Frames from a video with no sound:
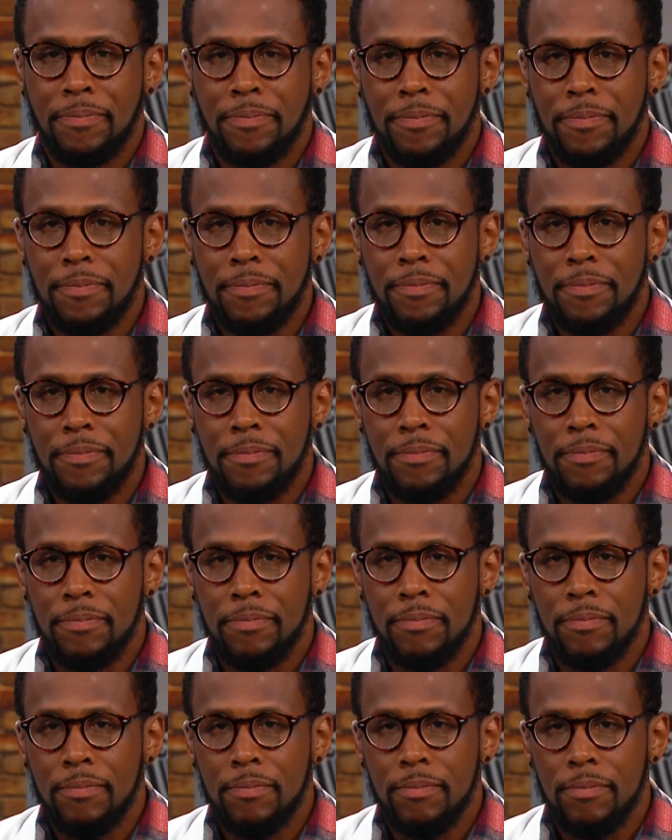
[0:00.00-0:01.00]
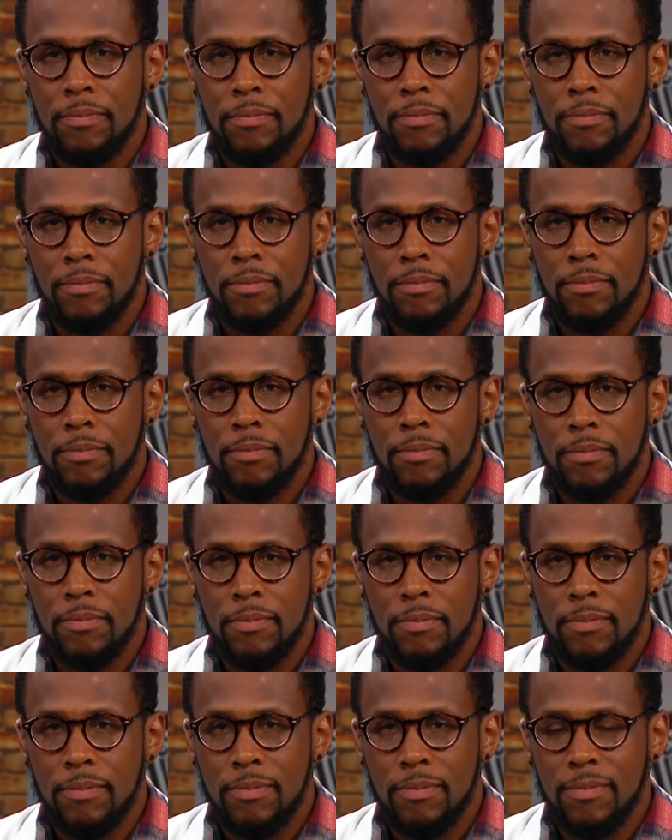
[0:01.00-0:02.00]

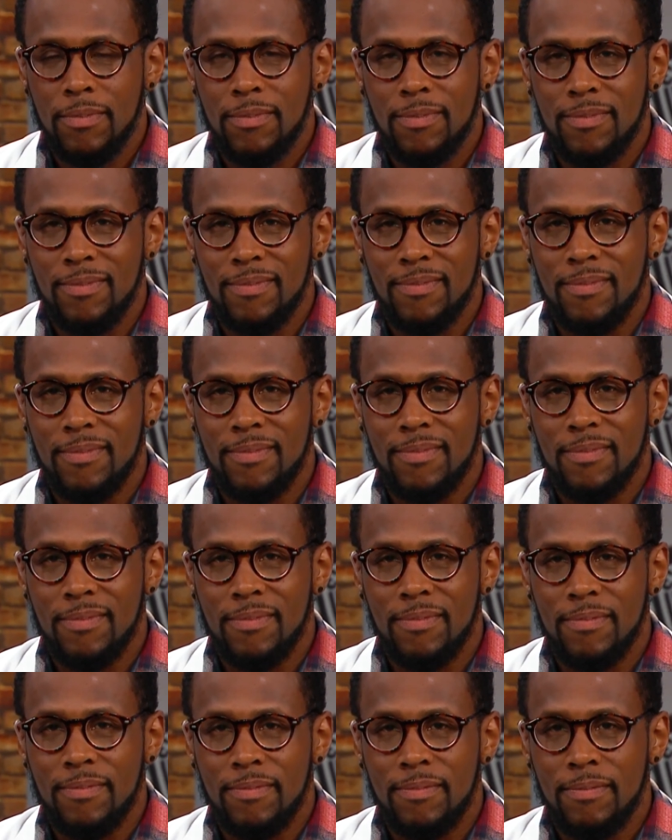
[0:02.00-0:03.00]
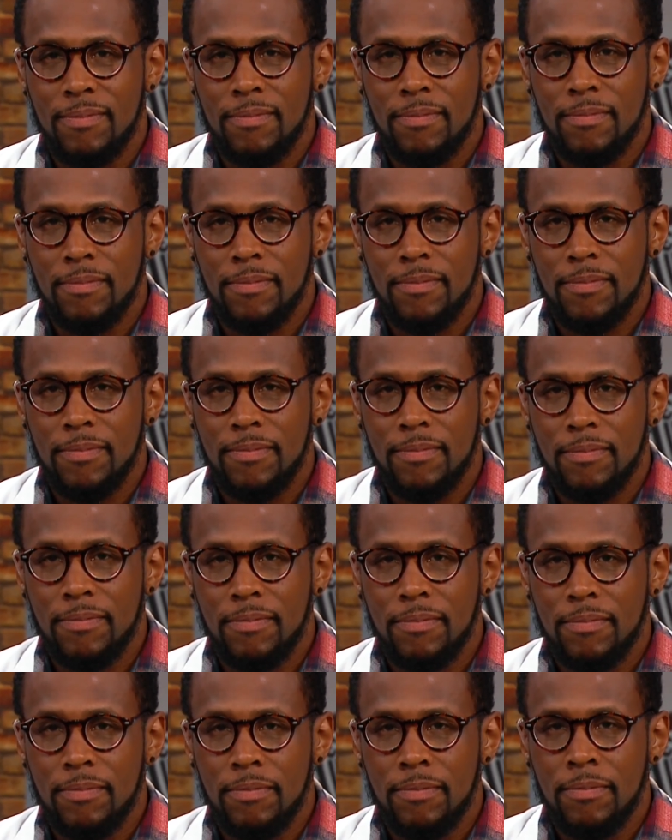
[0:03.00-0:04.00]

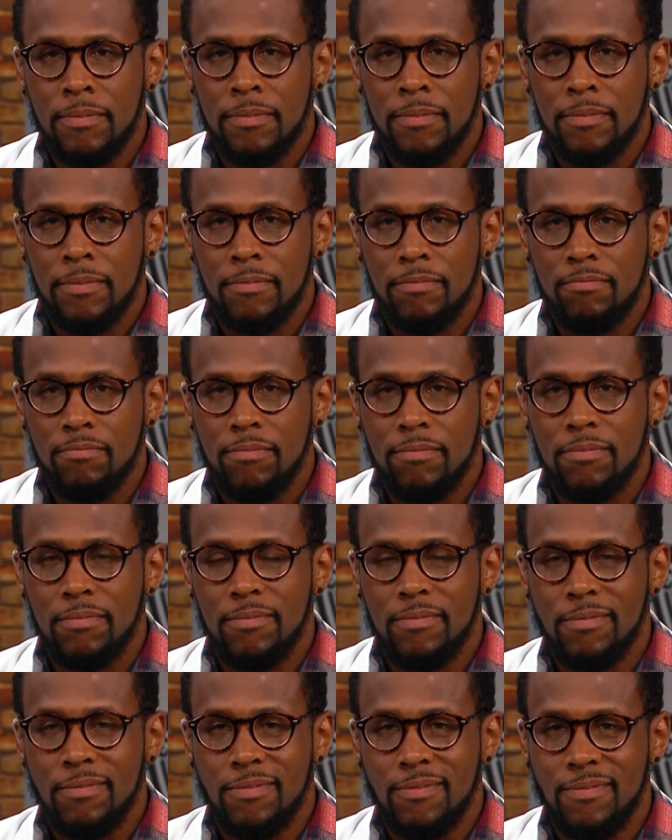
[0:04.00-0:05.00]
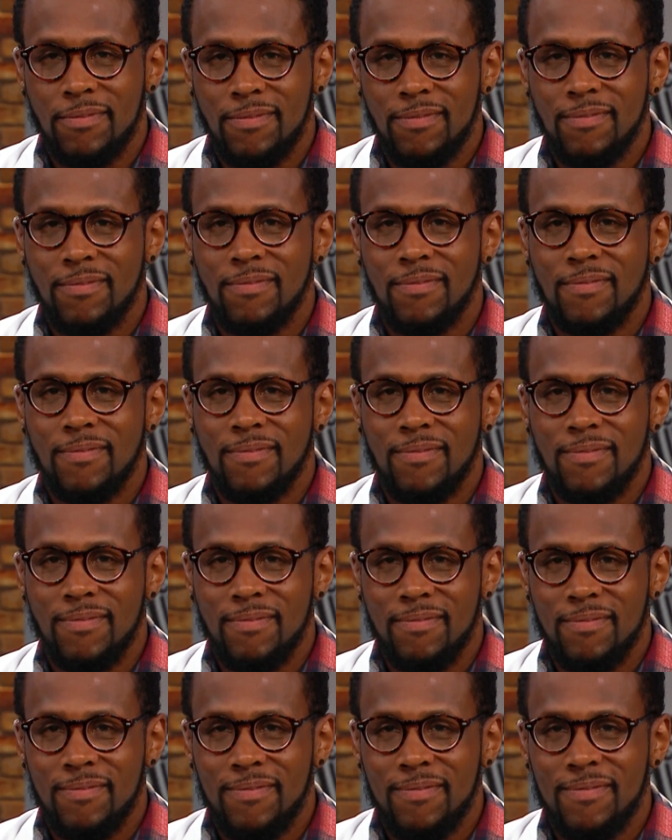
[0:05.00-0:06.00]

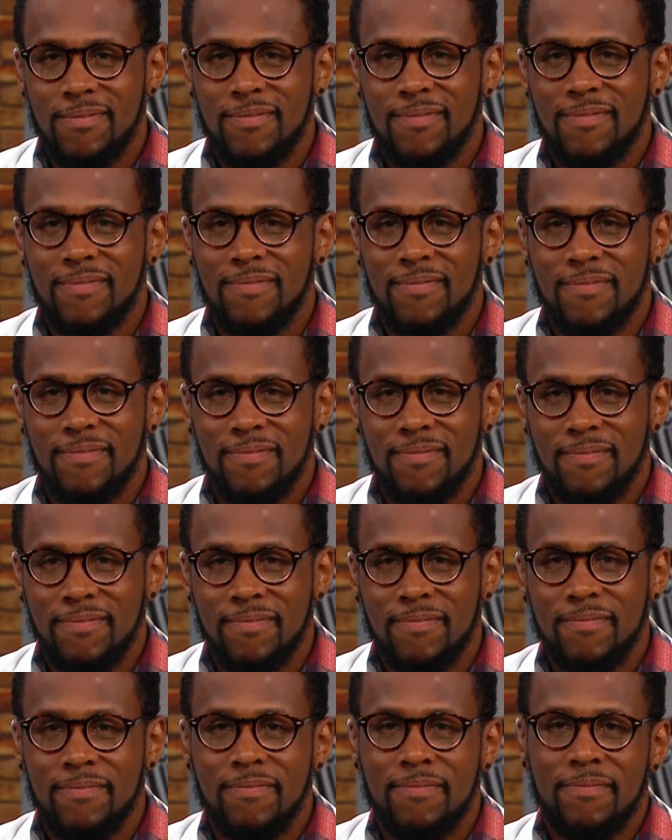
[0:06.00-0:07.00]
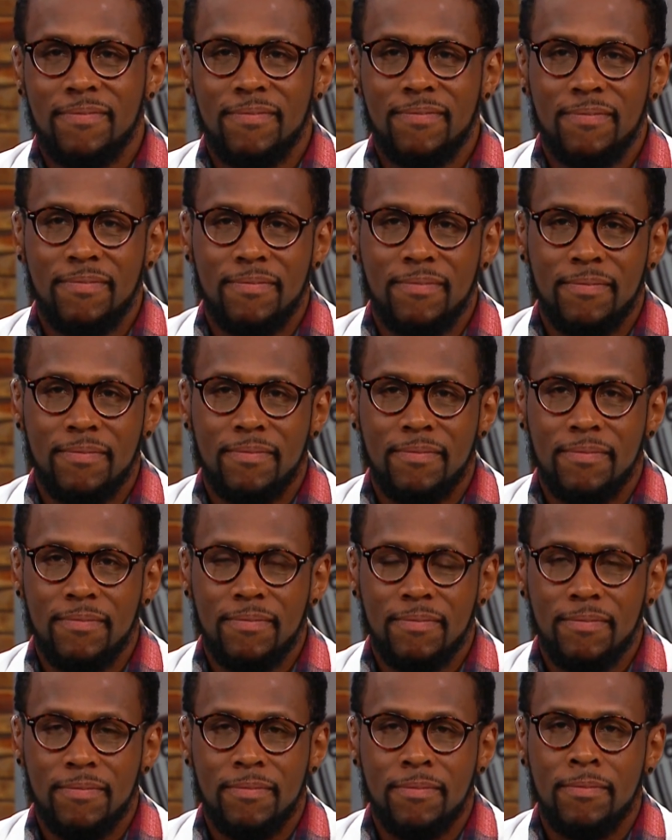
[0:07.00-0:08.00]
No words are spoken by the person on screen.